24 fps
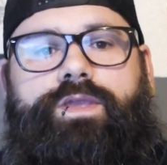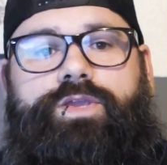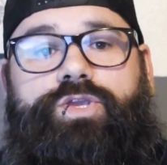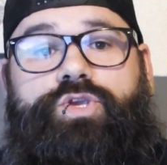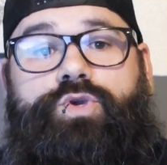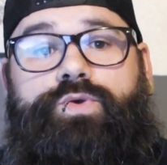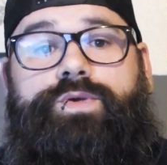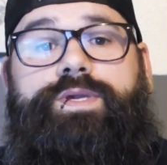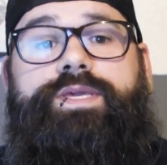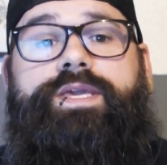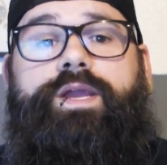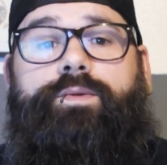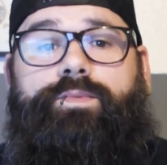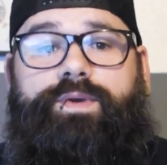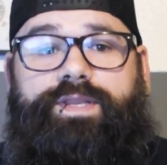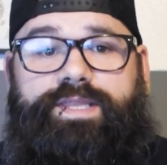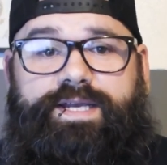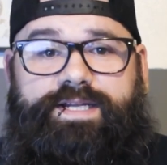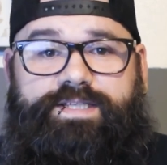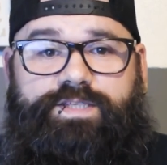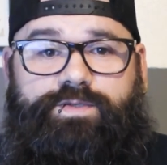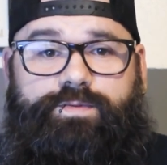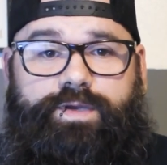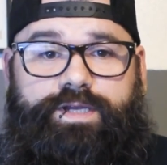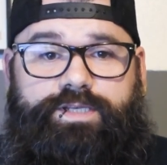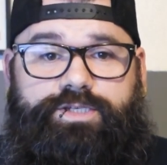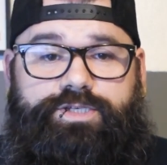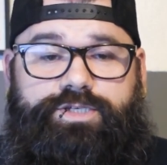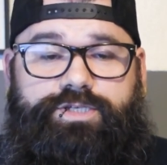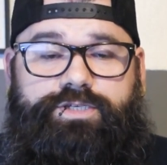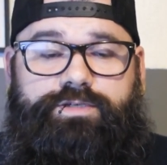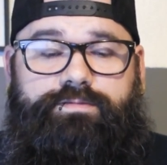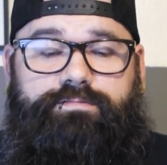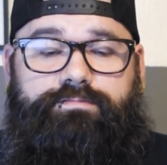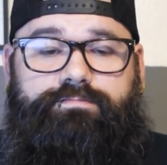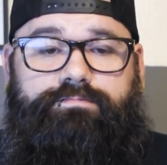You can get rid of that
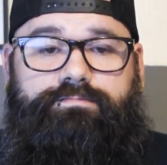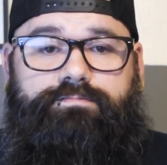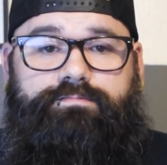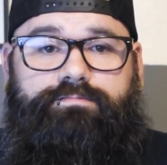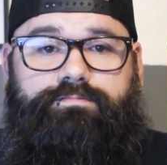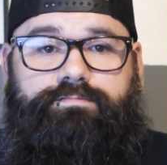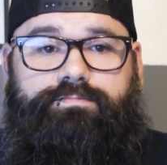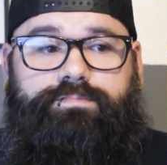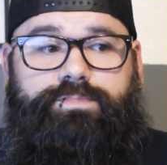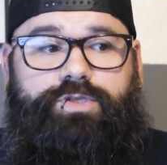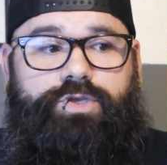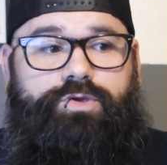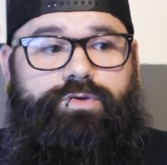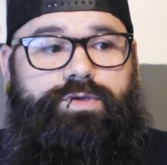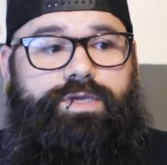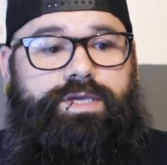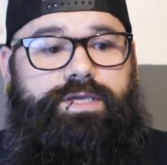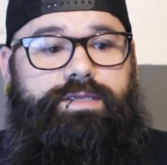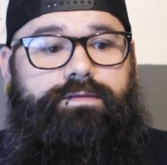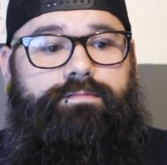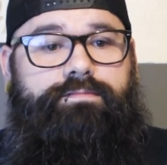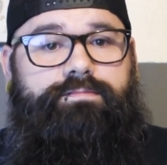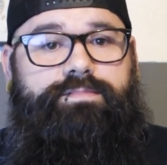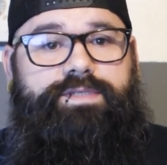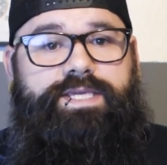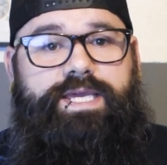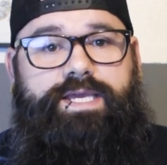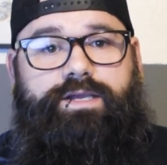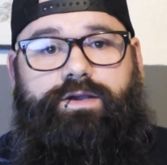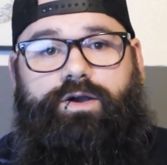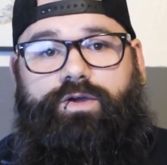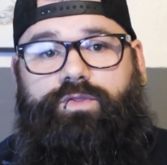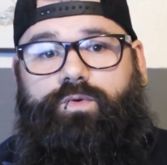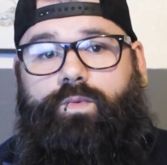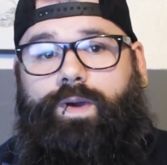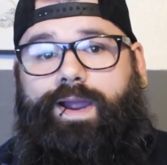switch. You can
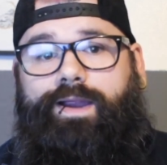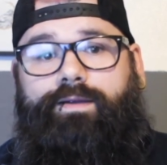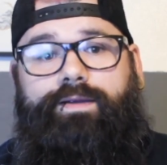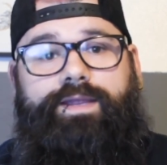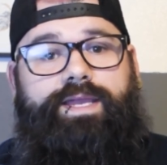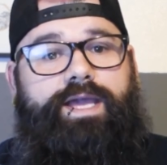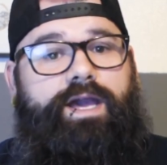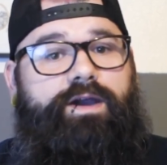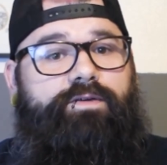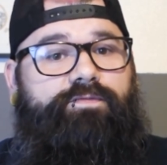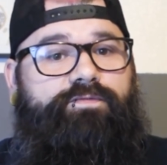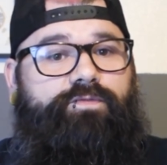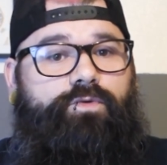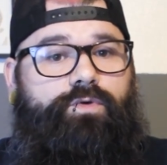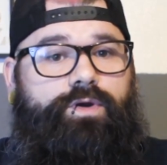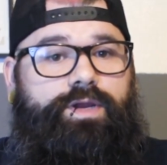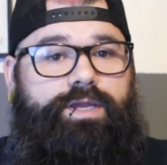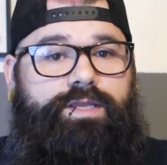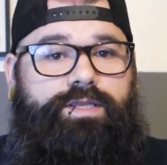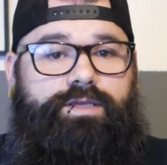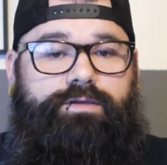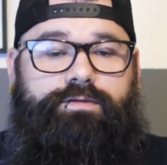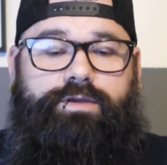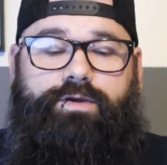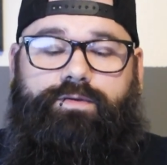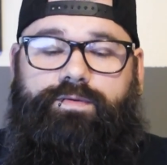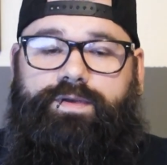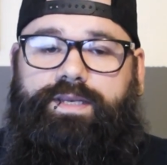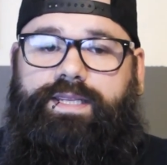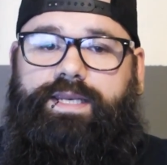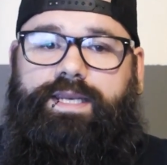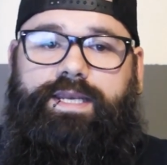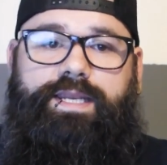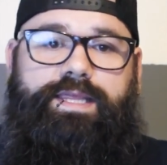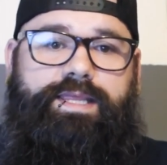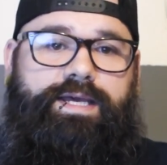take all the wiring out for it. You don't
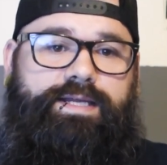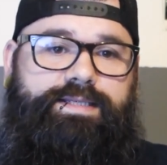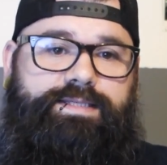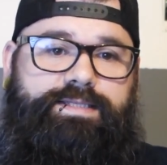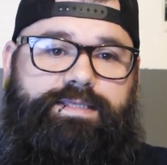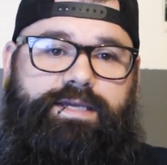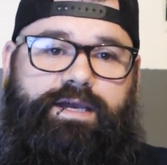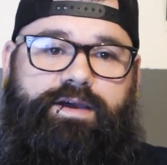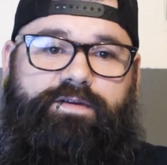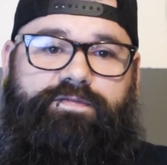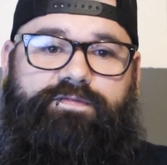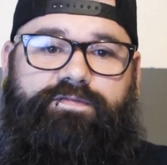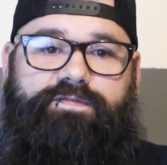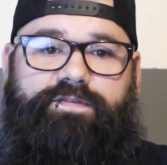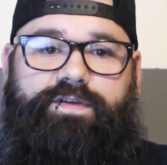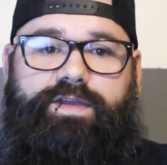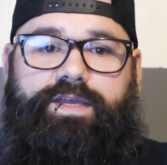need any of that stuff.